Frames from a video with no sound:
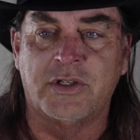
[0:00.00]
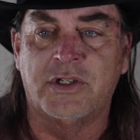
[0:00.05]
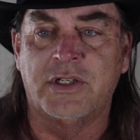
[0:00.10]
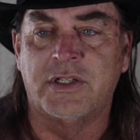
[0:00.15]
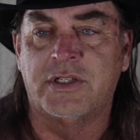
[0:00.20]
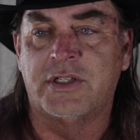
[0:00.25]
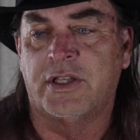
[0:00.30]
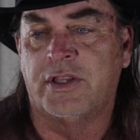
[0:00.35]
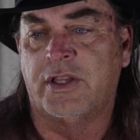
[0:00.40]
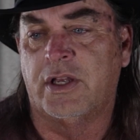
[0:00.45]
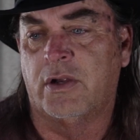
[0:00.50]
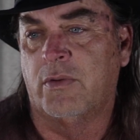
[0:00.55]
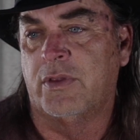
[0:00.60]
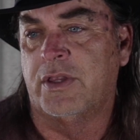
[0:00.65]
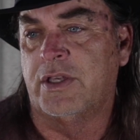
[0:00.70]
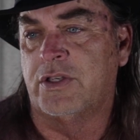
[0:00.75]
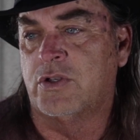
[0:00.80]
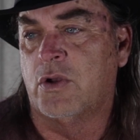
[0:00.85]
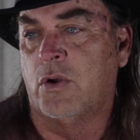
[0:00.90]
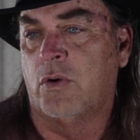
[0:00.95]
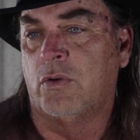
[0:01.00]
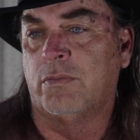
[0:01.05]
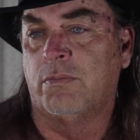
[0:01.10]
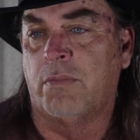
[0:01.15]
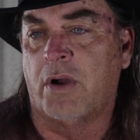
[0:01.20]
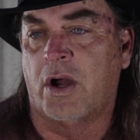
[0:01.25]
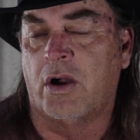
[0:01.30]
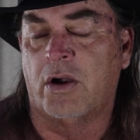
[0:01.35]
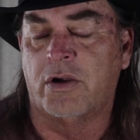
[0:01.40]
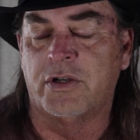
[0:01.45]
She said there were these gold
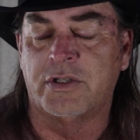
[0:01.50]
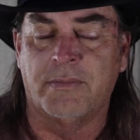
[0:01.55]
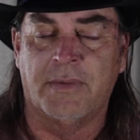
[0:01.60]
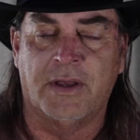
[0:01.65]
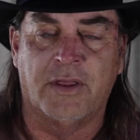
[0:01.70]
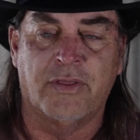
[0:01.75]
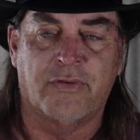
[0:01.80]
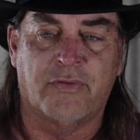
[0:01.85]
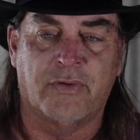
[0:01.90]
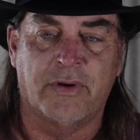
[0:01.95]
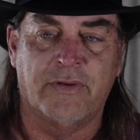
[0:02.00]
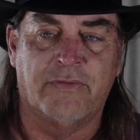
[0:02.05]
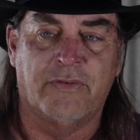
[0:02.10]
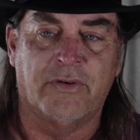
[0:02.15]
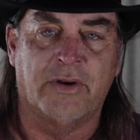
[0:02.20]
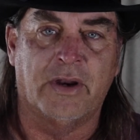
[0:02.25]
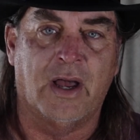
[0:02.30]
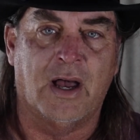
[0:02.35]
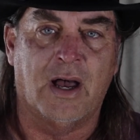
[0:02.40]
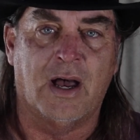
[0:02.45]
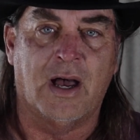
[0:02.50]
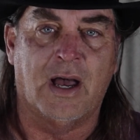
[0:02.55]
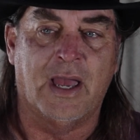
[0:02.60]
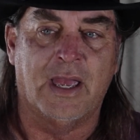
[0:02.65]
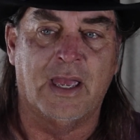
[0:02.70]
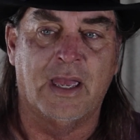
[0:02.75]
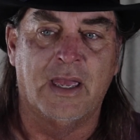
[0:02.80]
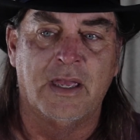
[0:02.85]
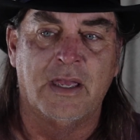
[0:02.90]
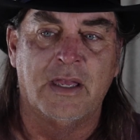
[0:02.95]
bars about 3 foot
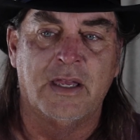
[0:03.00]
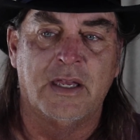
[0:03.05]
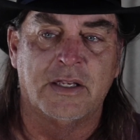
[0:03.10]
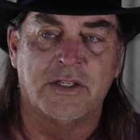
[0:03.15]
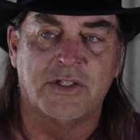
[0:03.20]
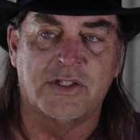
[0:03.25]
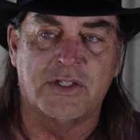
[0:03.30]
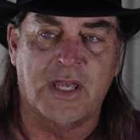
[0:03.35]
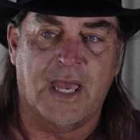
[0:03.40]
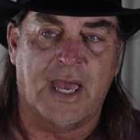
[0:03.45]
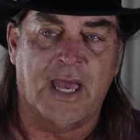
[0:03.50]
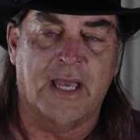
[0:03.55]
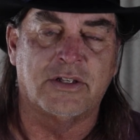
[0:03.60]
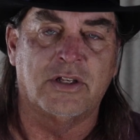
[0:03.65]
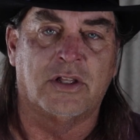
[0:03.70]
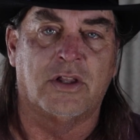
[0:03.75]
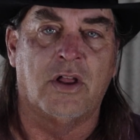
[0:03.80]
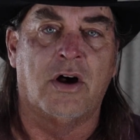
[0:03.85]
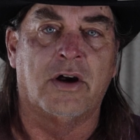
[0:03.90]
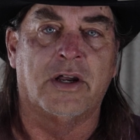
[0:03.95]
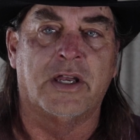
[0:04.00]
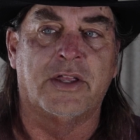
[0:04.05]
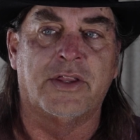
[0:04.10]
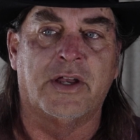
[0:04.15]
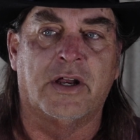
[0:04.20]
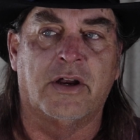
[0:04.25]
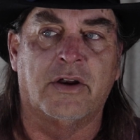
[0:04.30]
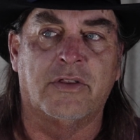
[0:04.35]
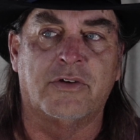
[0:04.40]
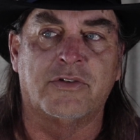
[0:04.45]
high stacked along in there.